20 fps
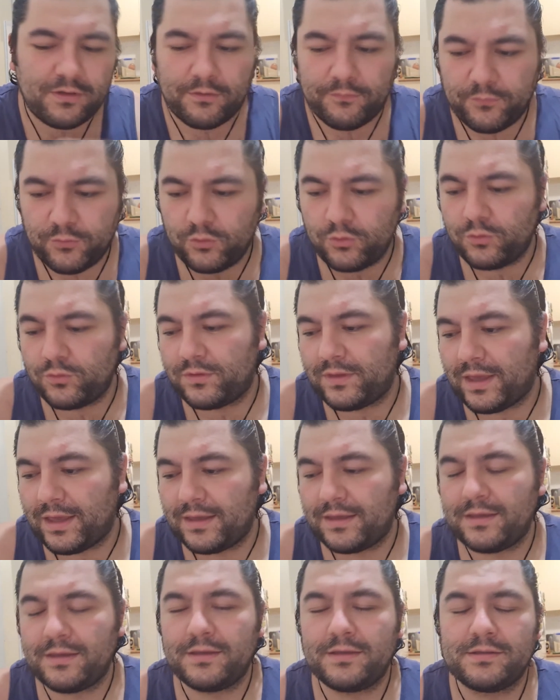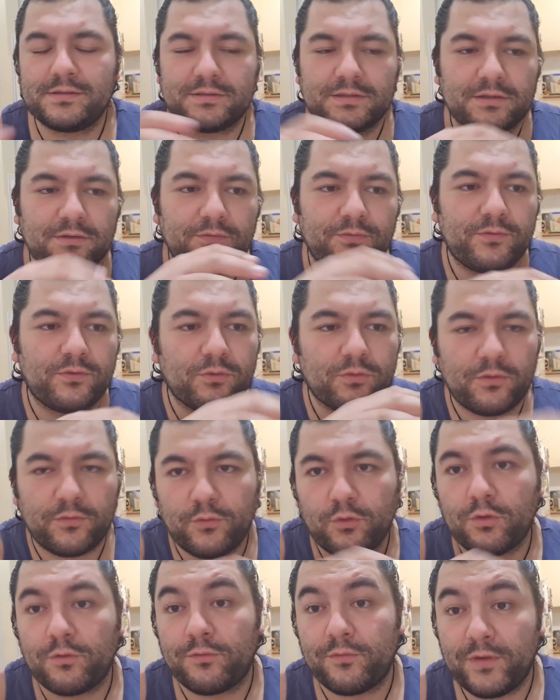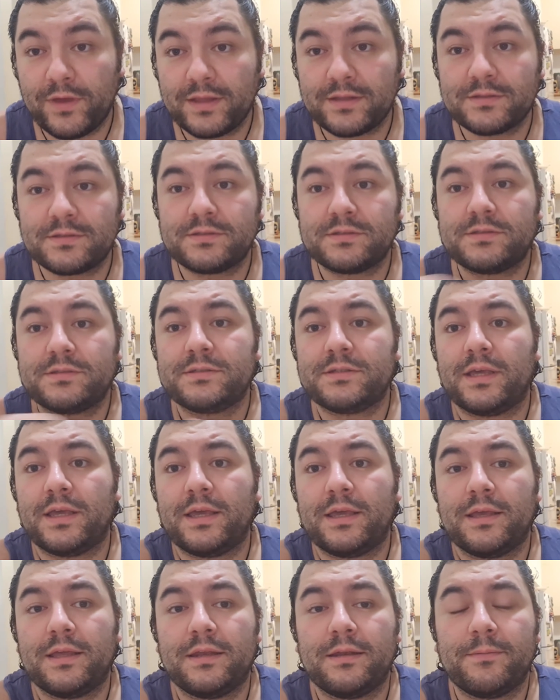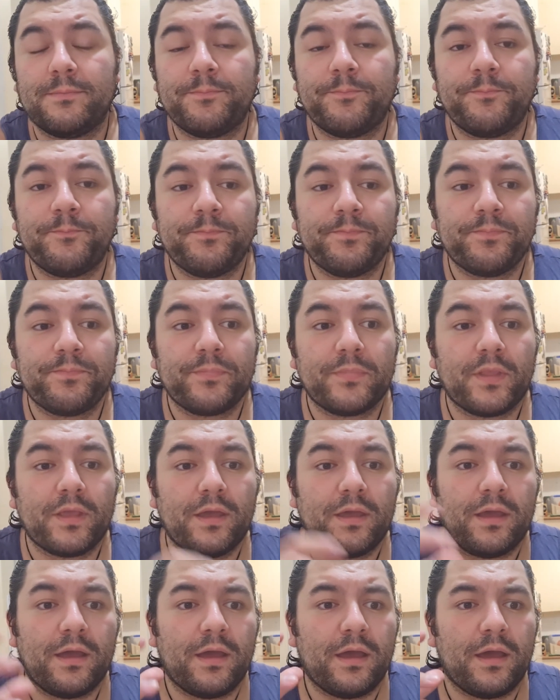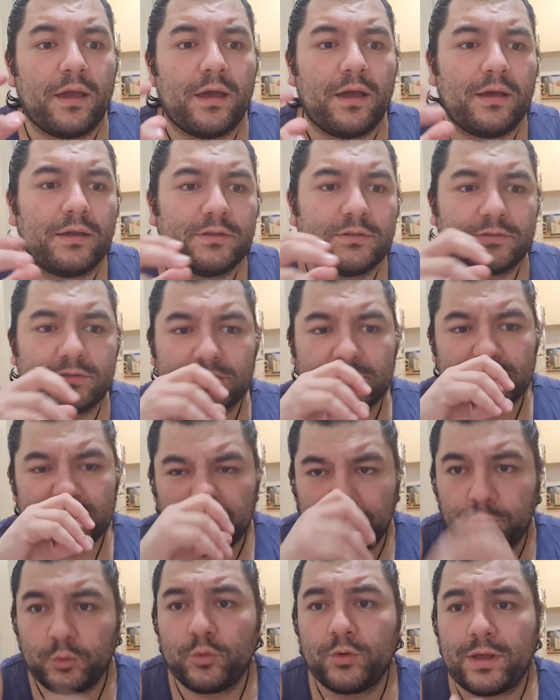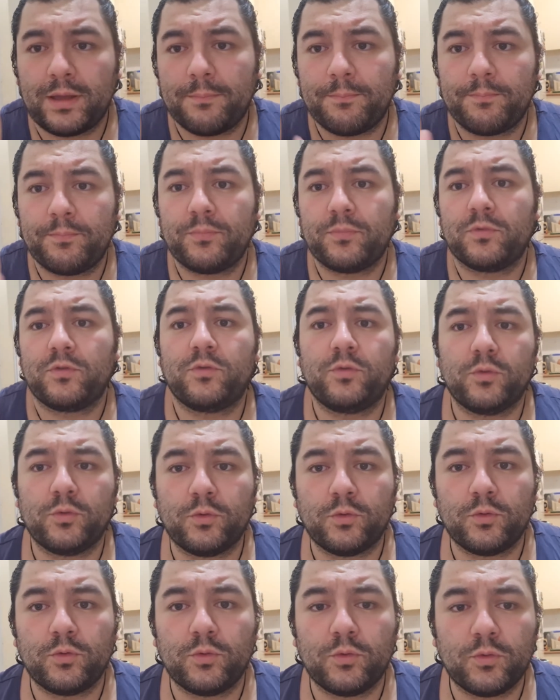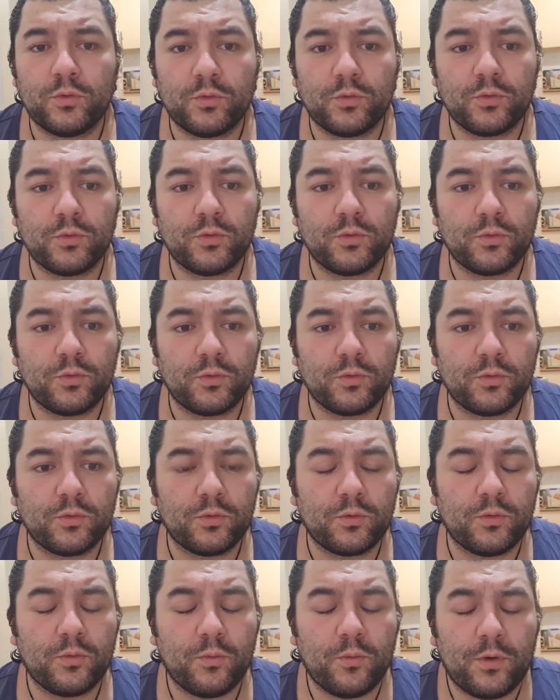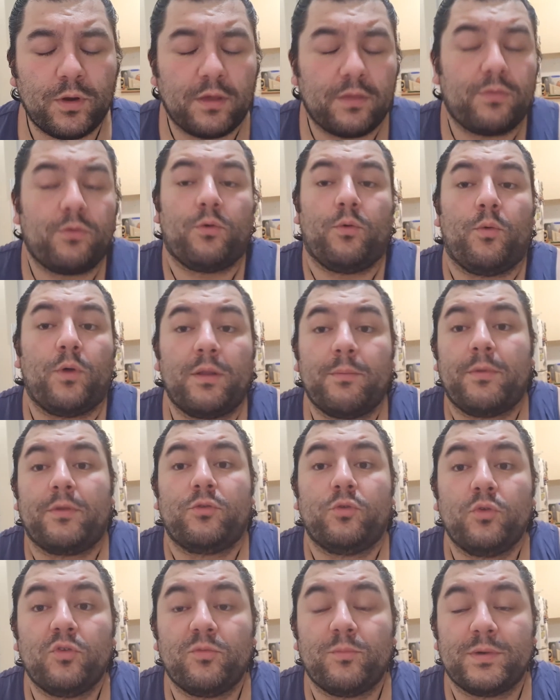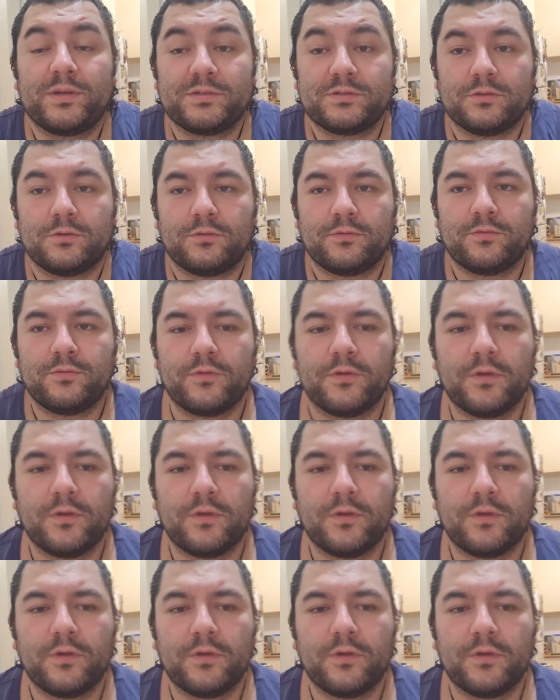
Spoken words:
few days, and there was a few events, and just a build up to what I thought, what am I doing with myself?